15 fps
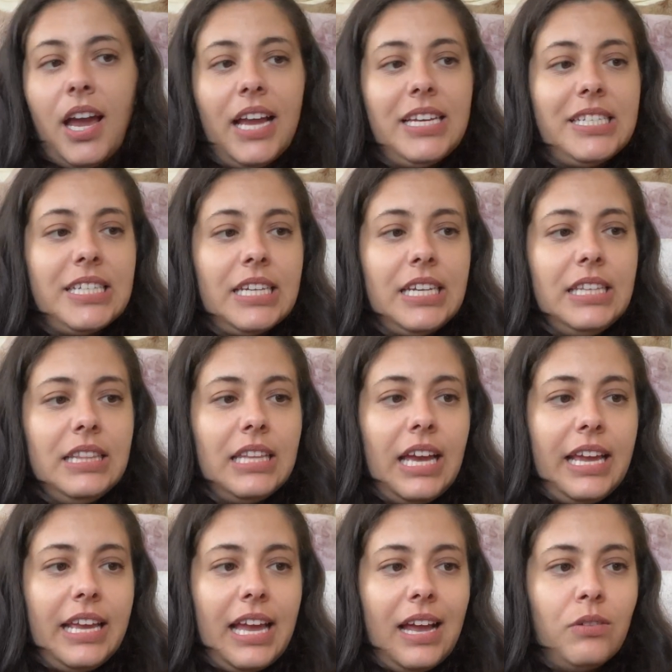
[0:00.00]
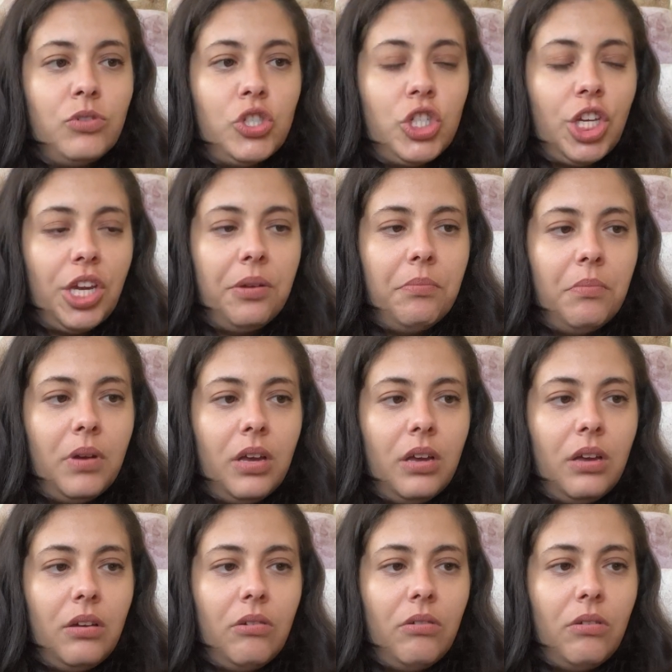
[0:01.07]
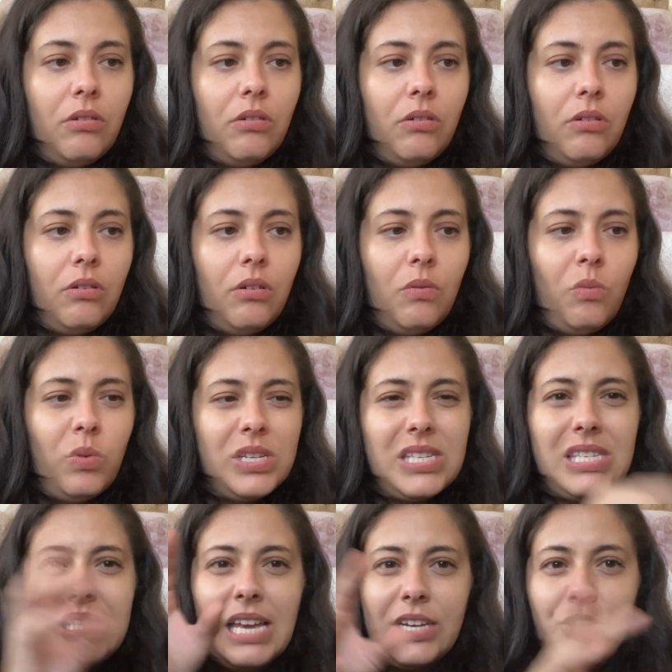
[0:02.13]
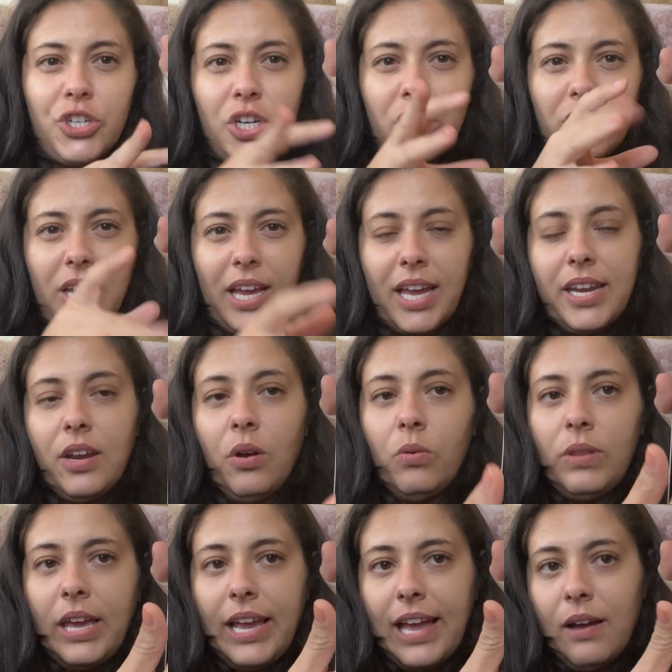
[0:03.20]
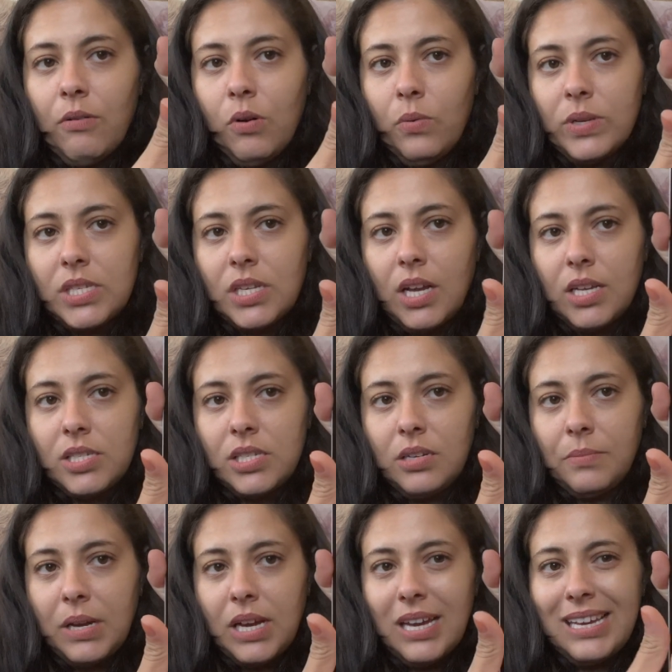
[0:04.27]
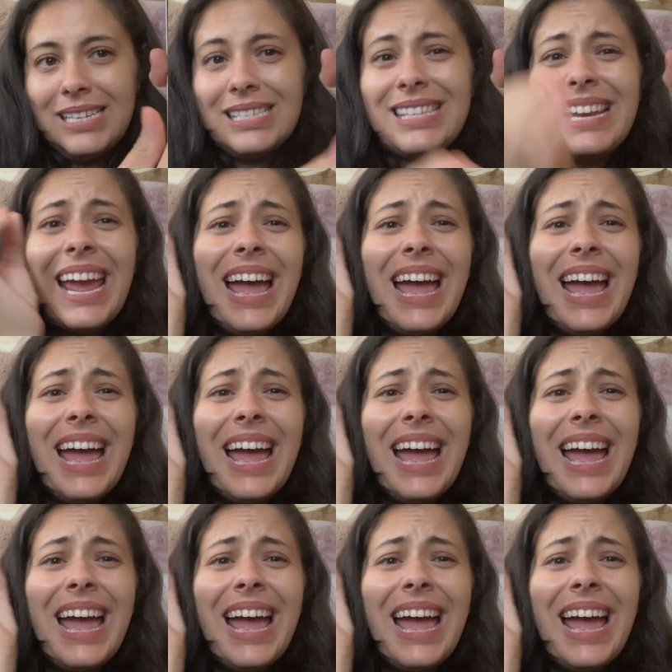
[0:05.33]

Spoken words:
I didn't like how Jim was centered. Like, I don't like how it was customized.